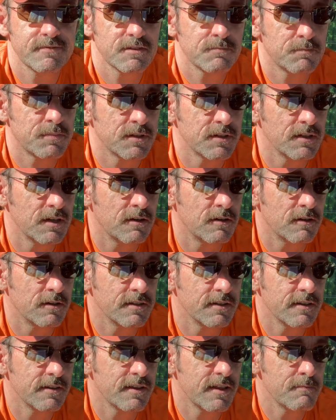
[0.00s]
Pretty hard.
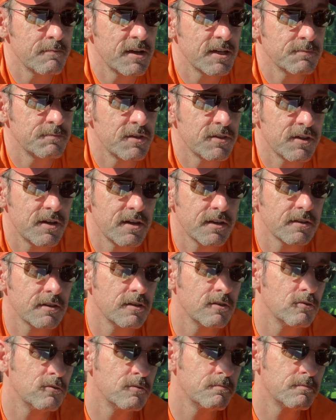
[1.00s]
Uh, that makes me think,
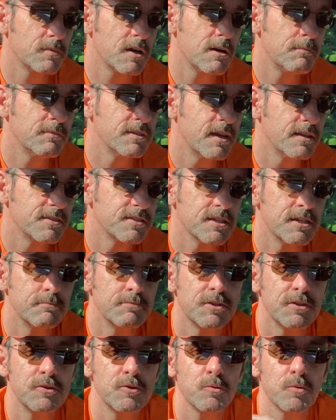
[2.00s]
though, probably had
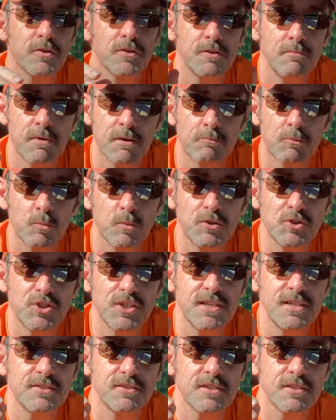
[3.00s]
something to do with, you remember when
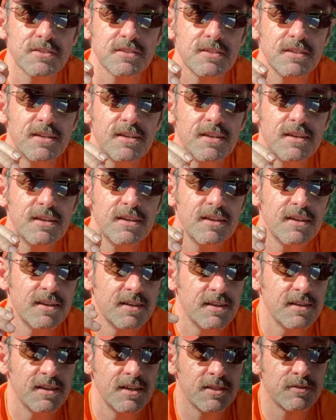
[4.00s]
Jesus,
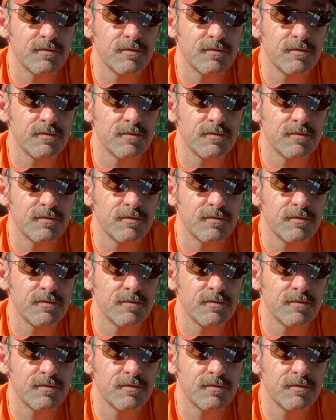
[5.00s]
it's